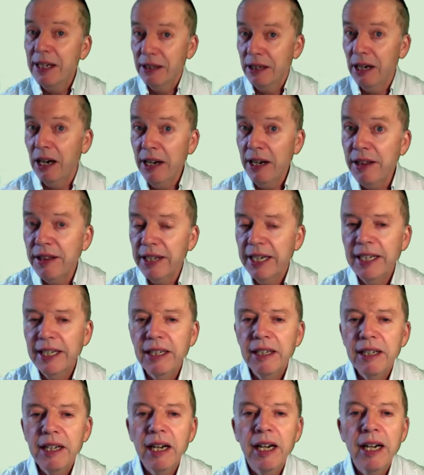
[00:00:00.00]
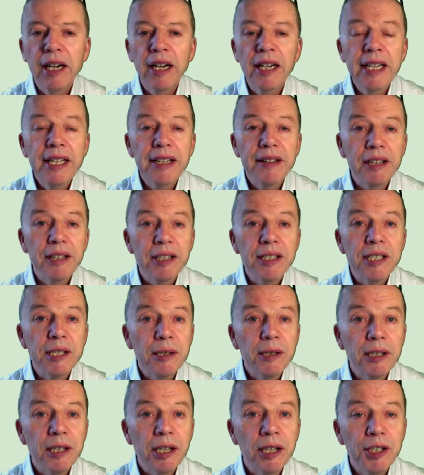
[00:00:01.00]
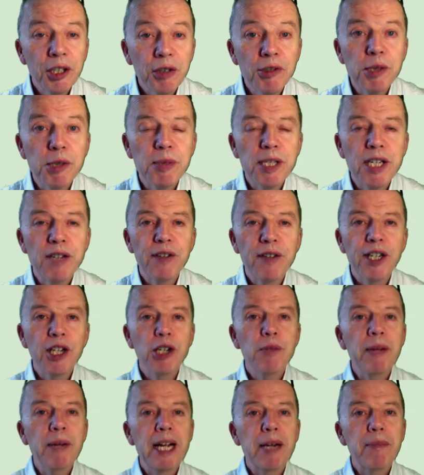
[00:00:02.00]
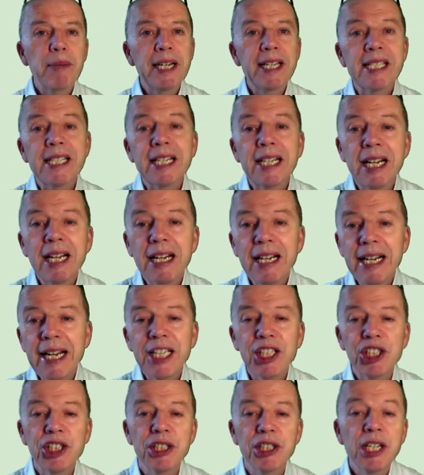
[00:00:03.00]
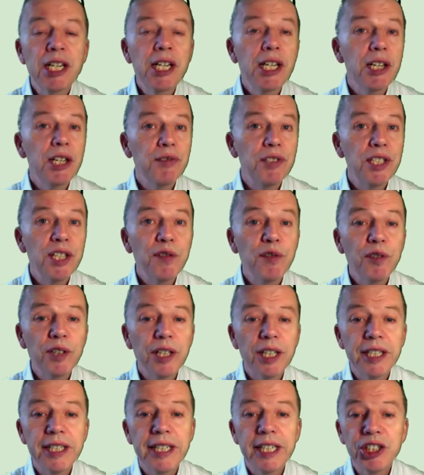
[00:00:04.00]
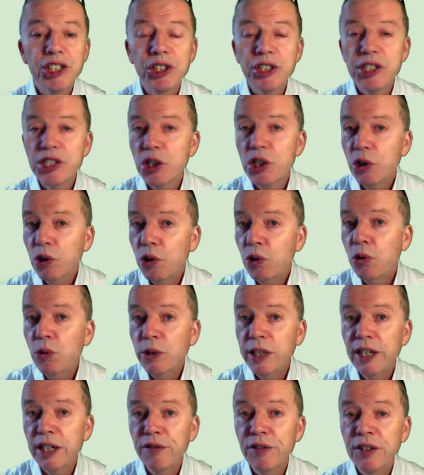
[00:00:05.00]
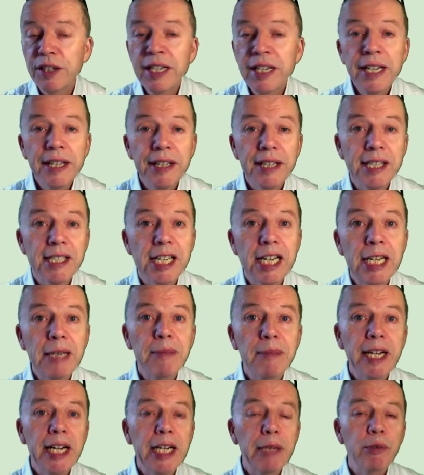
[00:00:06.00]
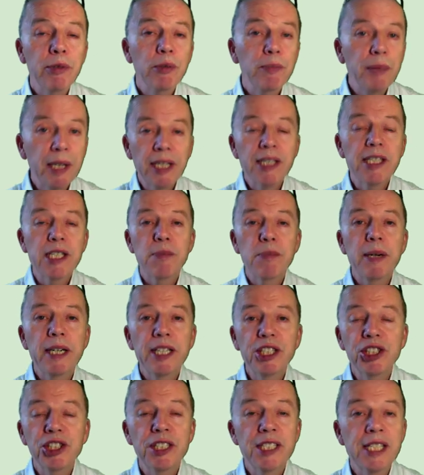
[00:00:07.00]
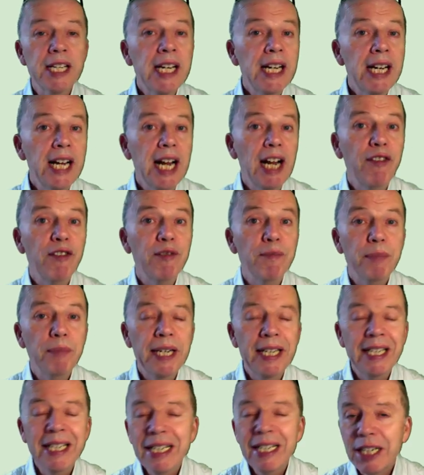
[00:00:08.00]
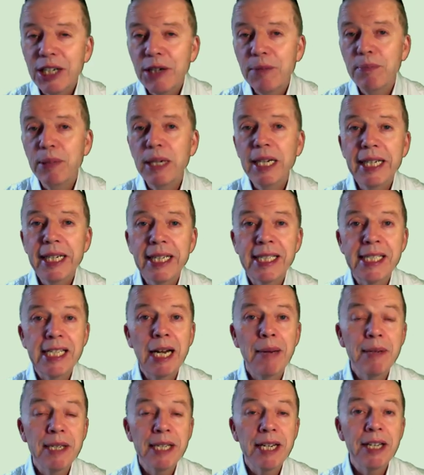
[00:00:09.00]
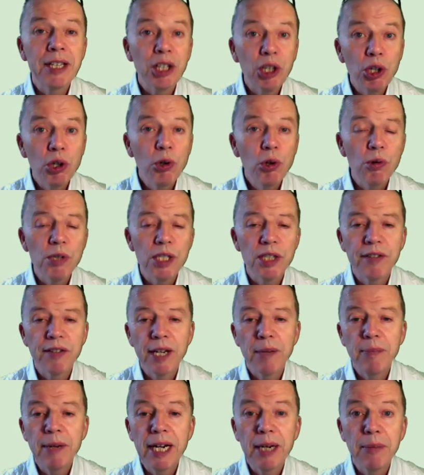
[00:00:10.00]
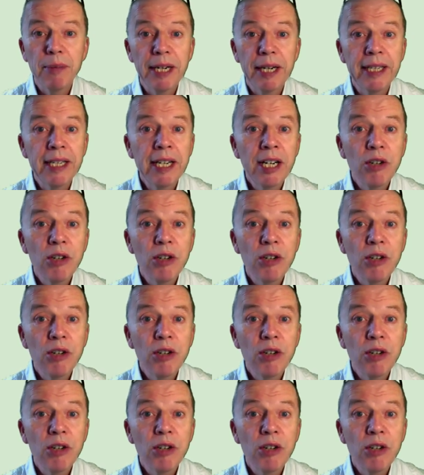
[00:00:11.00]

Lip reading: I think, that non-specific low back pain is a collection of different conditions all given the same label, because the patients haven't been completely examined and the cause of their back pain